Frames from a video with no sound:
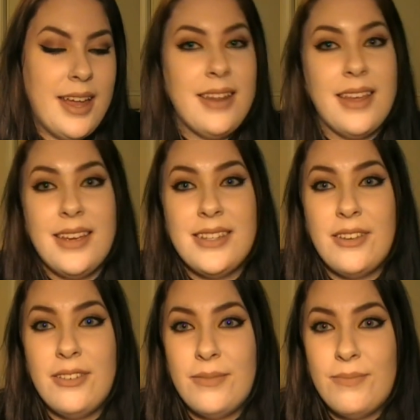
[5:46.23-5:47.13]
And that is
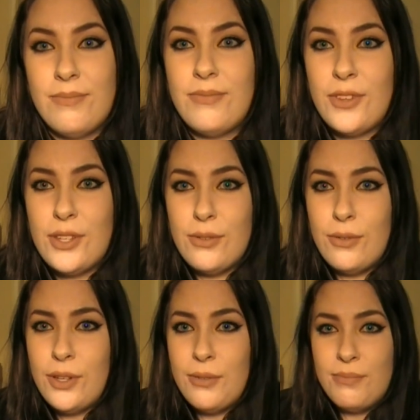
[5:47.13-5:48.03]
it for this
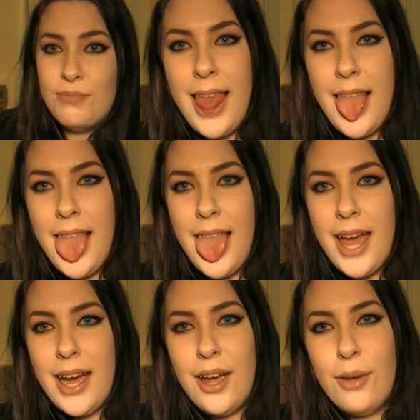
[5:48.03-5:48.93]
review.
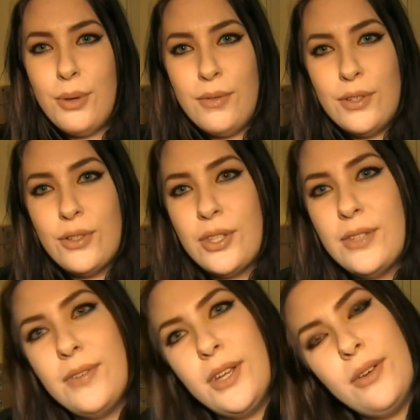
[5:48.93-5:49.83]
I hope you've enjoyed this
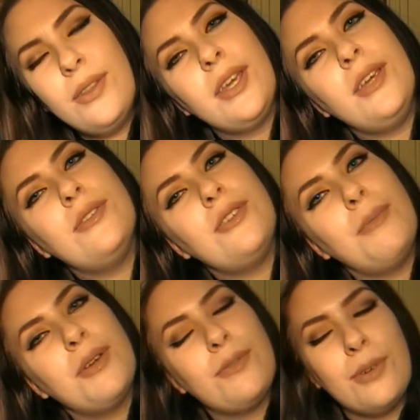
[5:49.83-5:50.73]
video. Thank you so
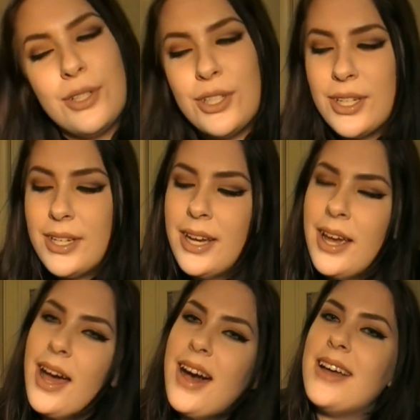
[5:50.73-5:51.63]
much for watching,
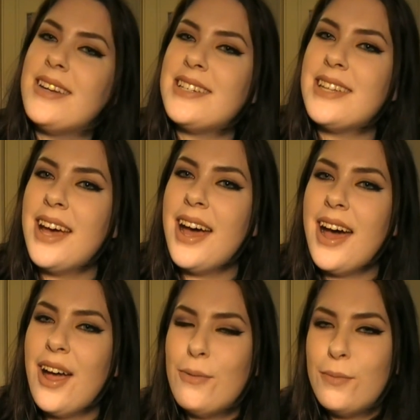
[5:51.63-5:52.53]
and
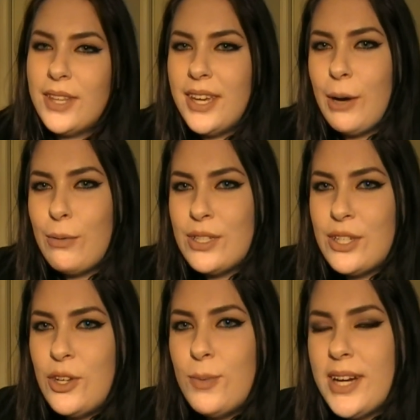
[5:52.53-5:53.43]
hopefully I will
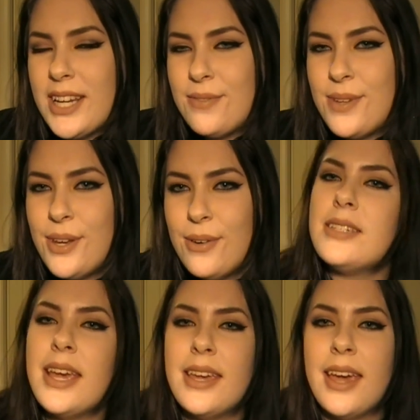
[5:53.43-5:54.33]
see you in my next video.
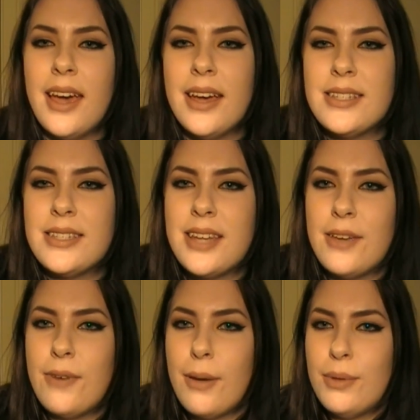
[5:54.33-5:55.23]
Take care and stay
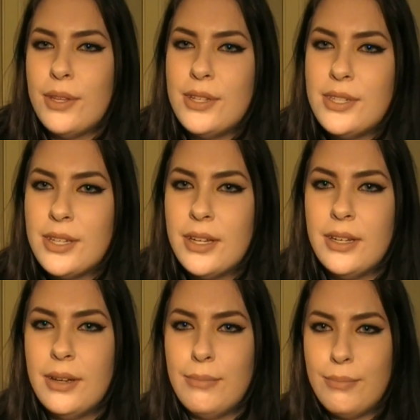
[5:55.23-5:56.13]
fabulous.
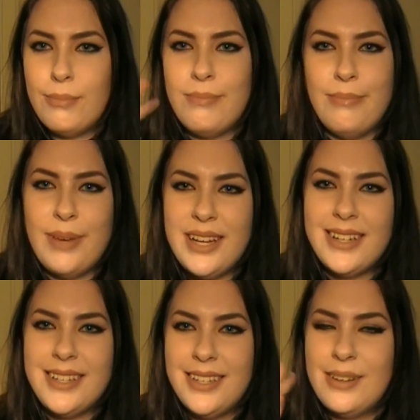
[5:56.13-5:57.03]

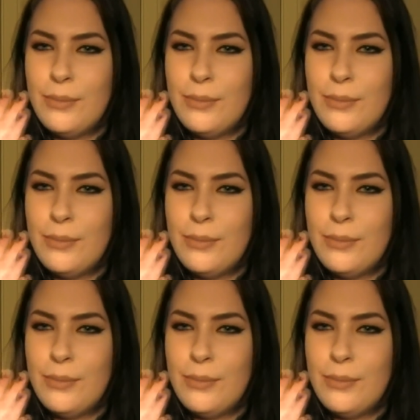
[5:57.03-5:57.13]
Bye.